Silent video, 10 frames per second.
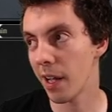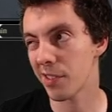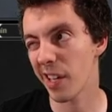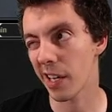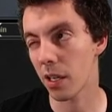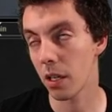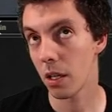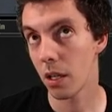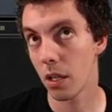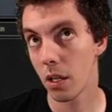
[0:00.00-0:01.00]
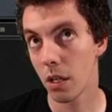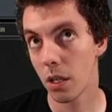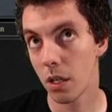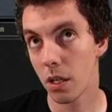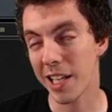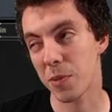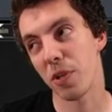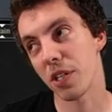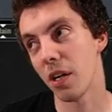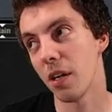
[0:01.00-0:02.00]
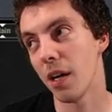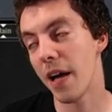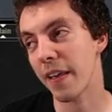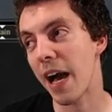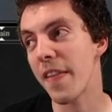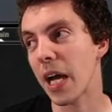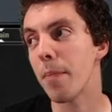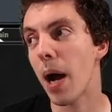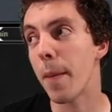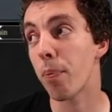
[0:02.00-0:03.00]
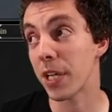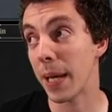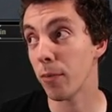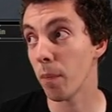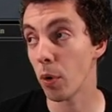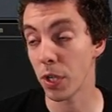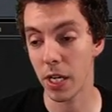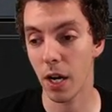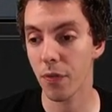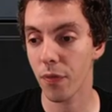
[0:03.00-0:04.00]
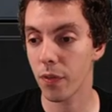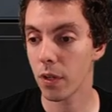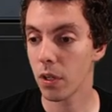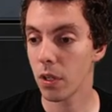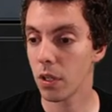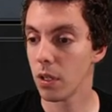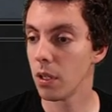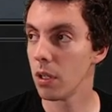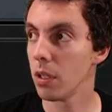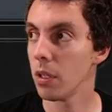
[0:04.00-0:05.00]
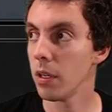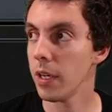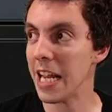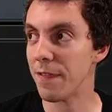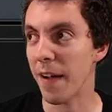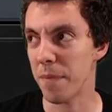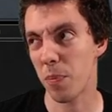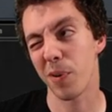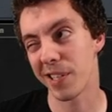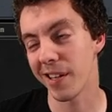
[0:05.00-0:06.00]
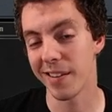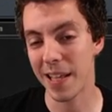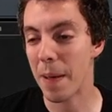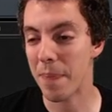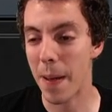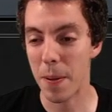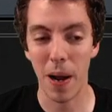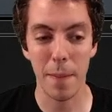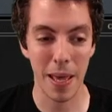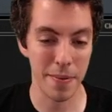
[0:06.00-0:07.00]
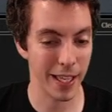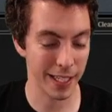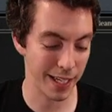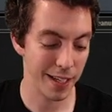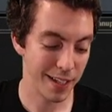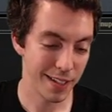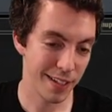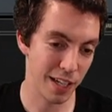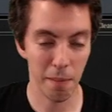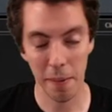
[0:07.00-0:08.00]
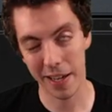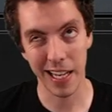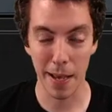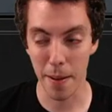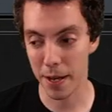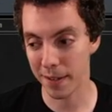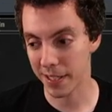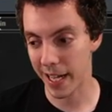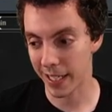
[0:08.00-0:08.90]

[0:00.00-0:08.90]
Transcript: That's like that's pretty good. I think I think I'm I'm pretty capable of bogey golf. 85 would be pretty good. Like that that'd be probably that'd be like a you know maybe I die maybe I don't die